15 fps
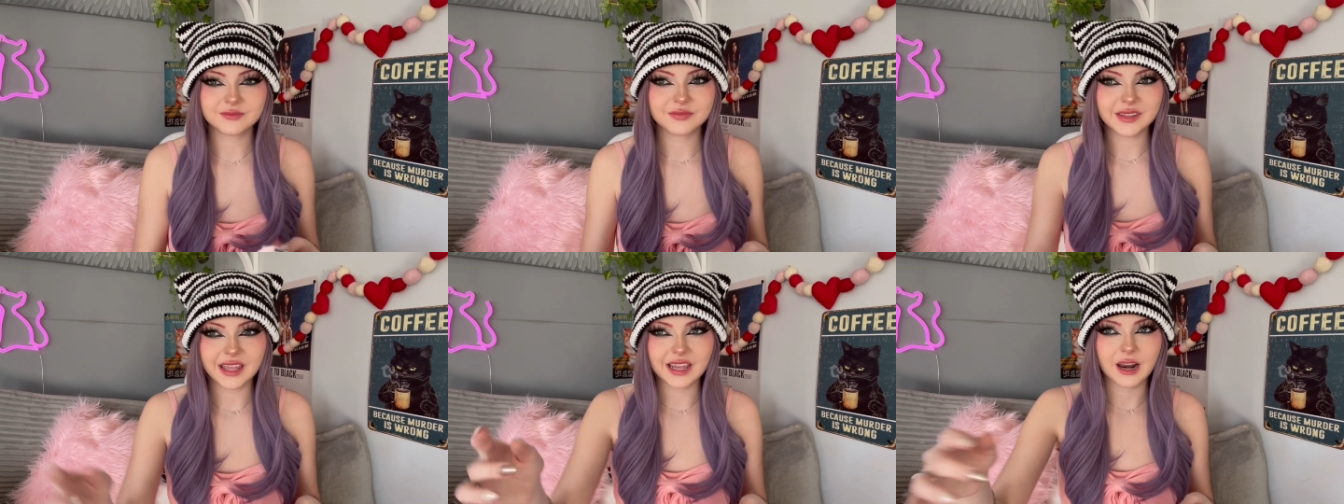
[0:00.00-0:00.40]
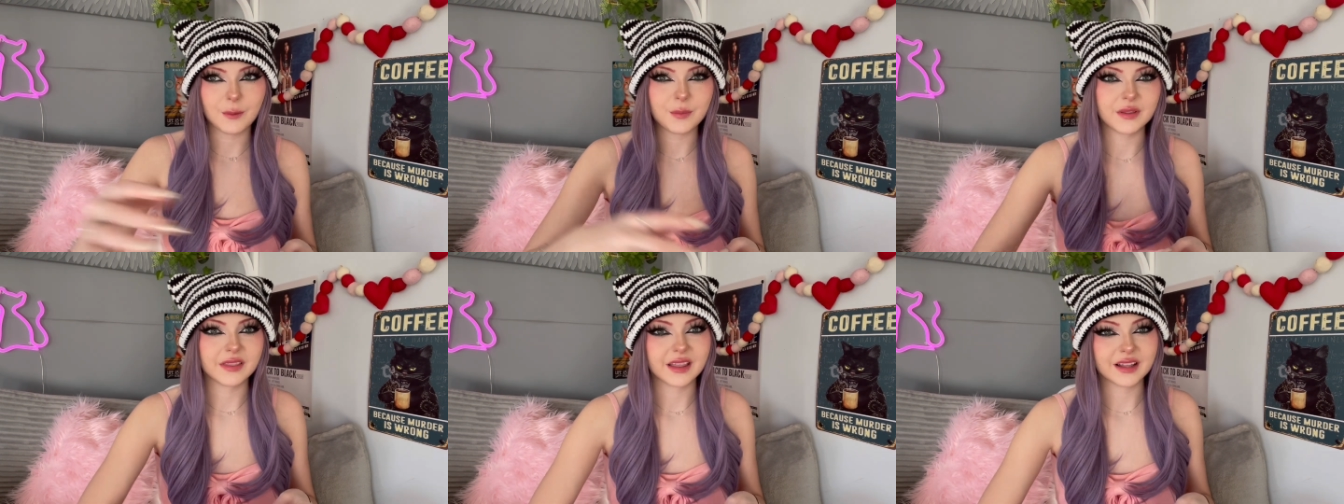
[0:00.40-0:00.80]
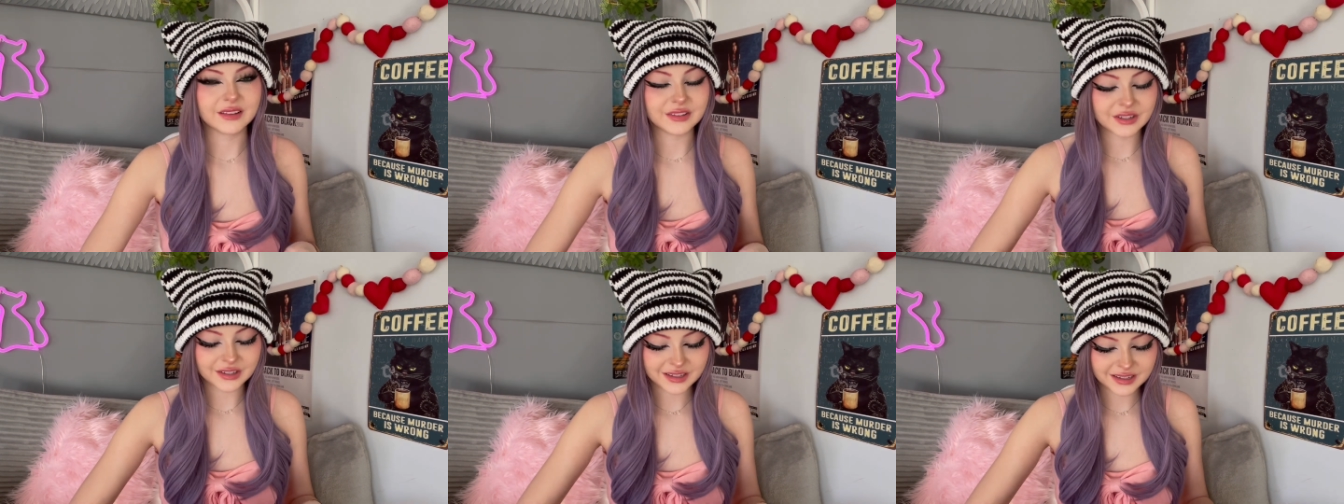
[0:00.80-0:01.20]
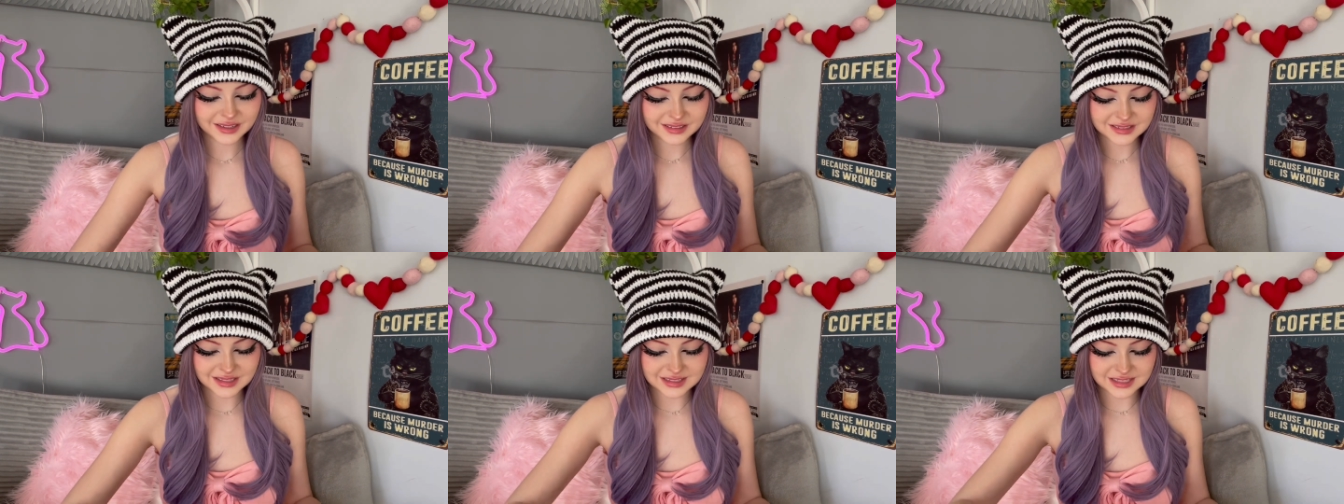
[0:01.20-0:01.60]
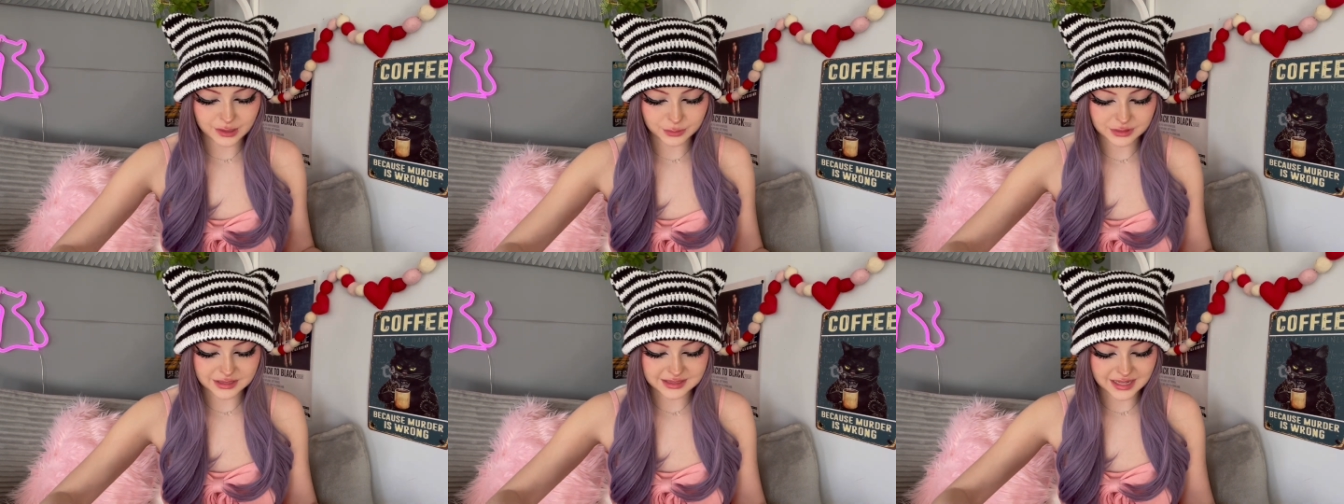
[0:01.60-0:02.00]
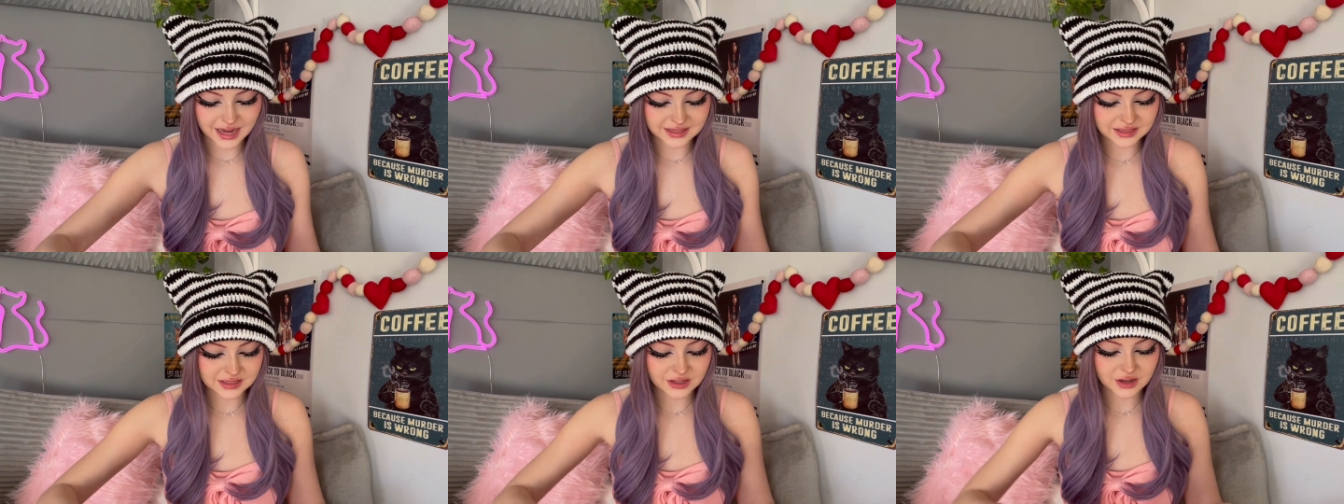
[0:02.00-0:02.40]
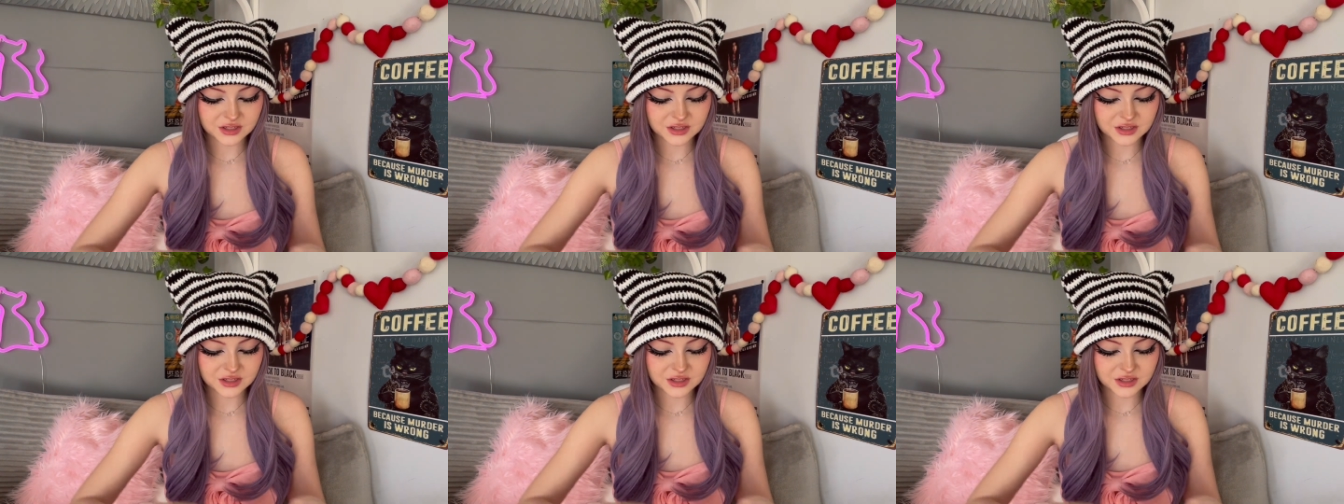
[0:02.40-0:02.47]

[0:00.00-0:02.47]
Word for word: get up and like look to see what the sizes are.